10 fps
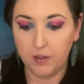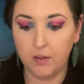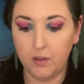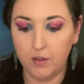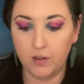
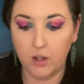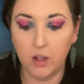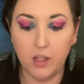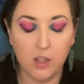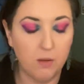it's
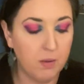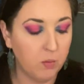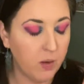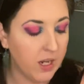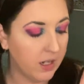not like you've
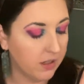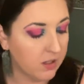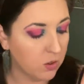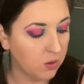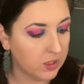been waiting
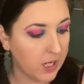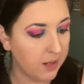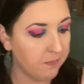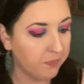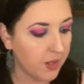this whole time.